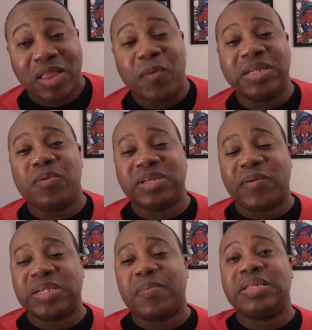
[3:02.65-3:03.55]
The way she, the
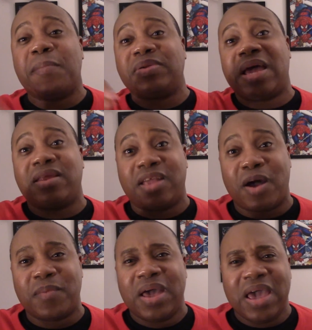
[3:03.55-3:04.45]
way she manipulated
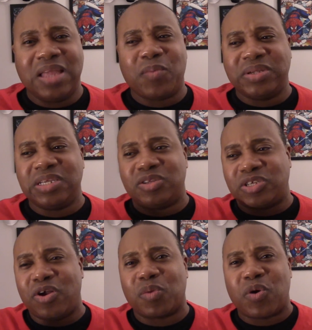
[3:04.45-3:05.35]
him, and the way she
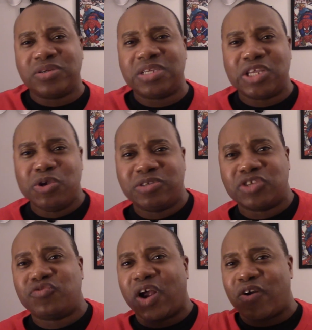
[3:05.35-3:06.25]
certain words she used to
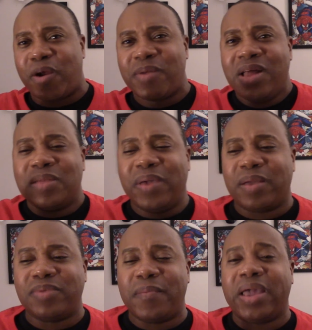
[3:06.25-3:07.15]
trigger him, to make
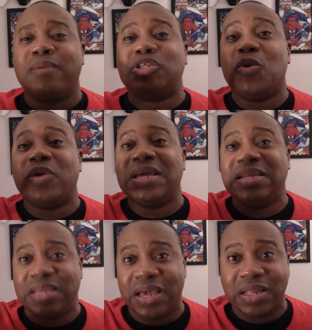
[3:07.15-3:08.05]
him, to make him do what he
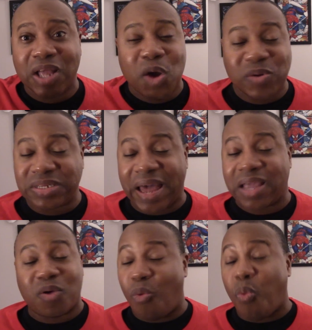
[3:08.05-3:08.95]
did, was
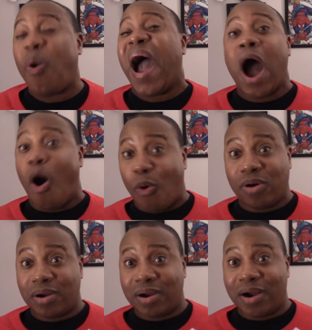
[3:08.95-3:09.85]
like, wow,
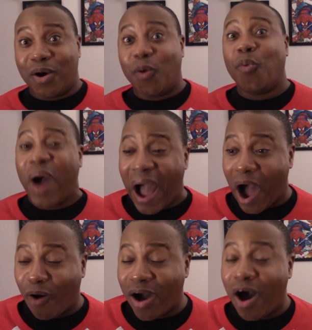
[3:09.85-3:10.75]

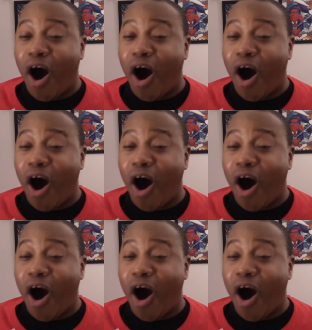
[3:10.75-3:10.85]
wow.